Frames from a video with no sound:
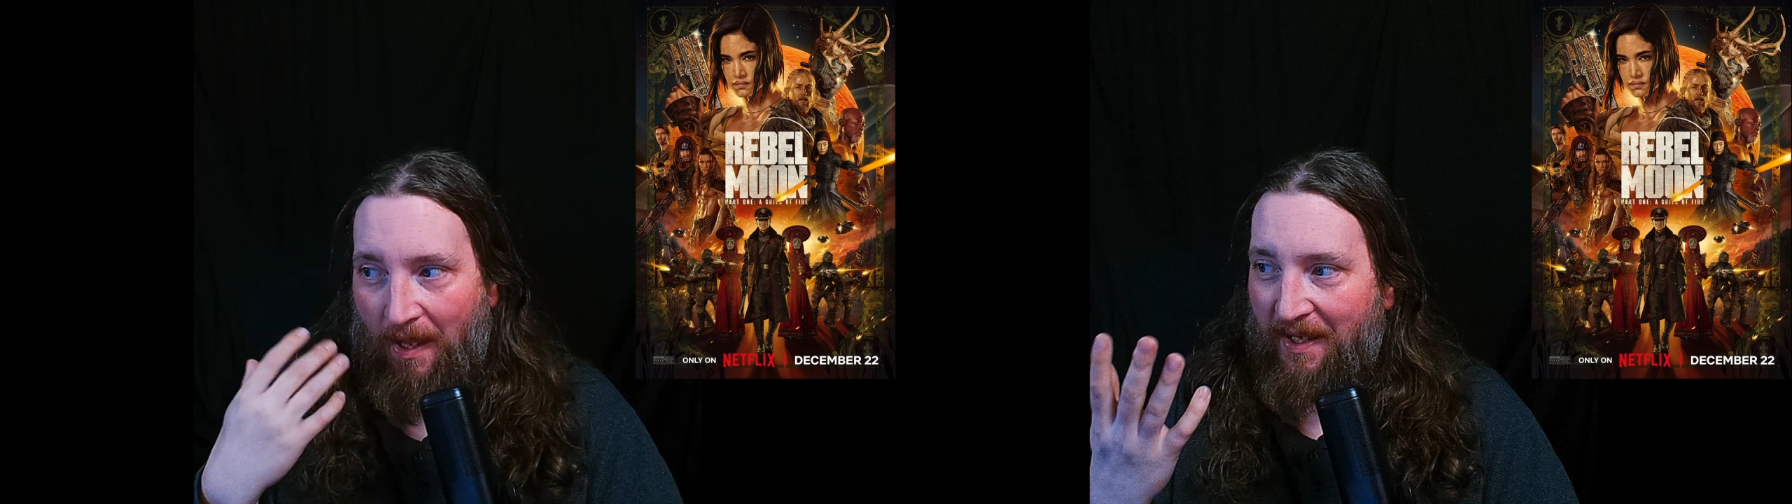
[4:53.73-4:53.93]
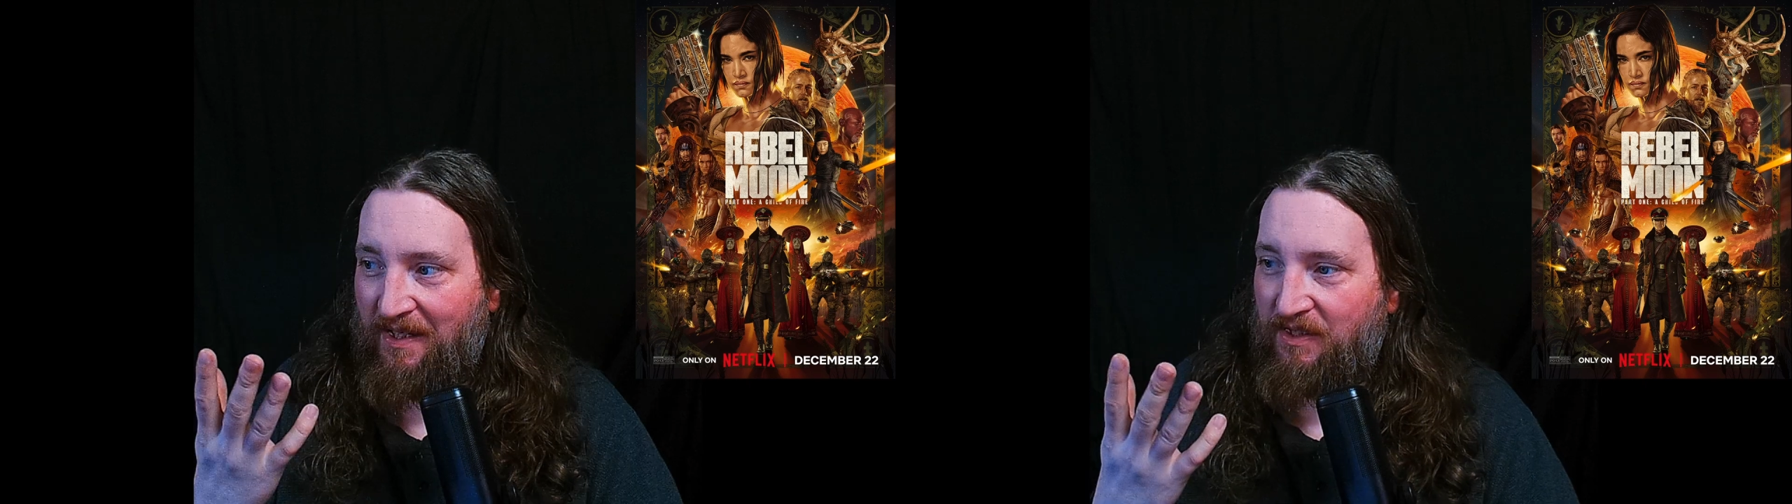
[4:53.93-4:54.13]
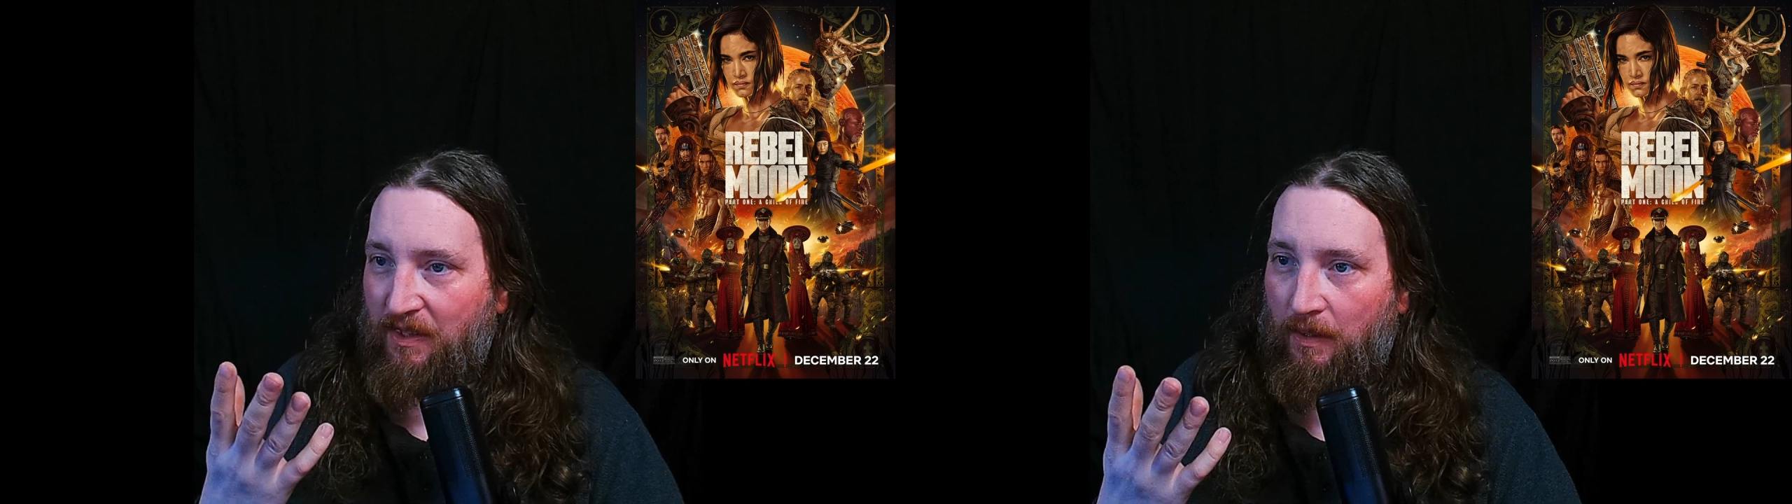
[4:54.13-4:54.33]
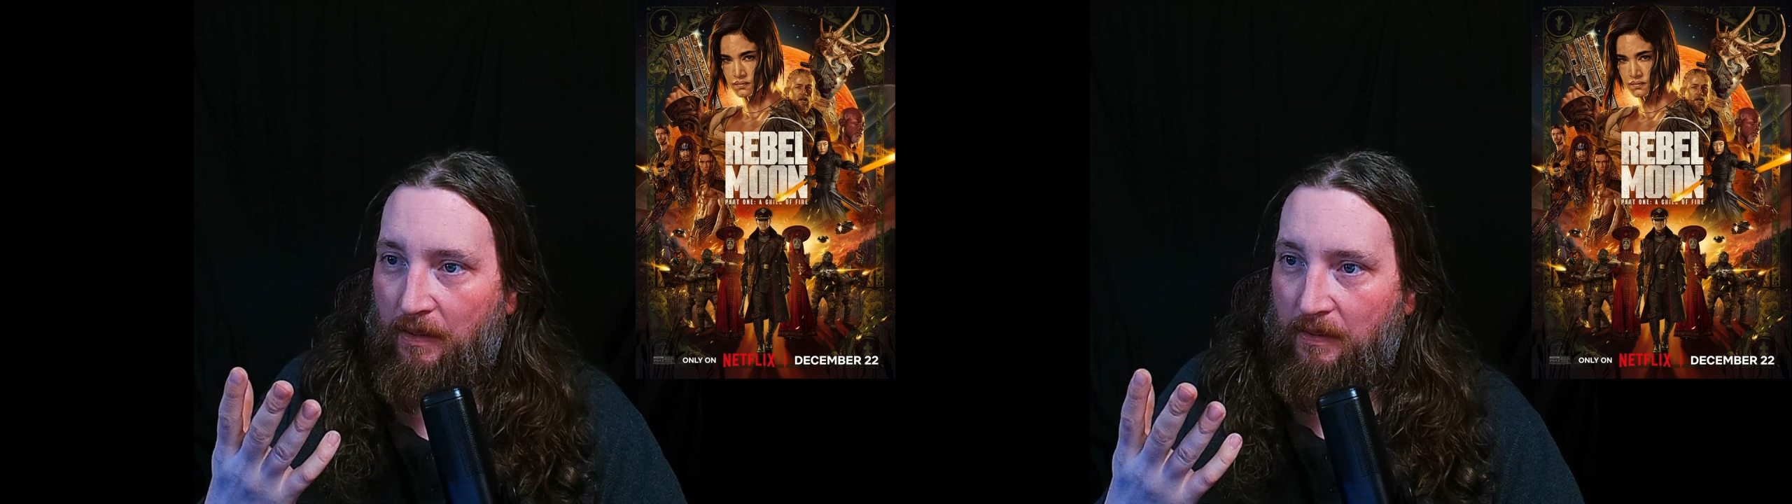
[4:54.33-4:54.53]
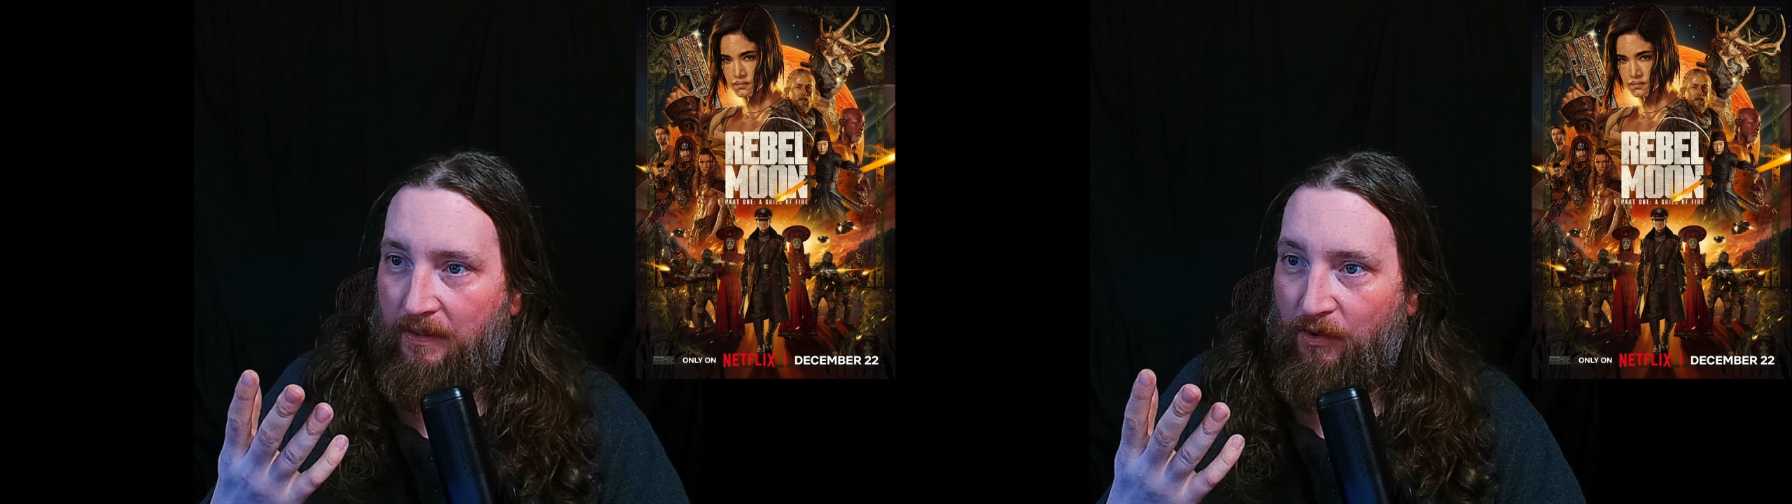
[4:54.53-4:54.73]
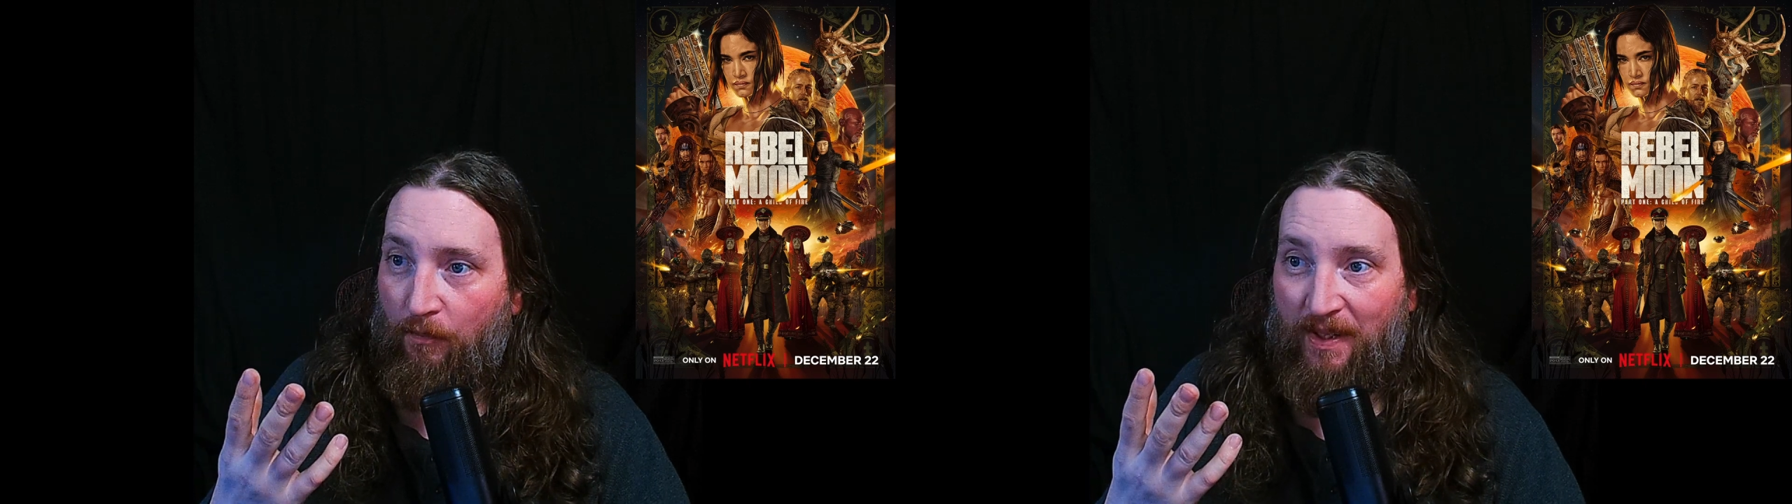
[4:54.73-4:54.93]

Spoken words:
I guess you know,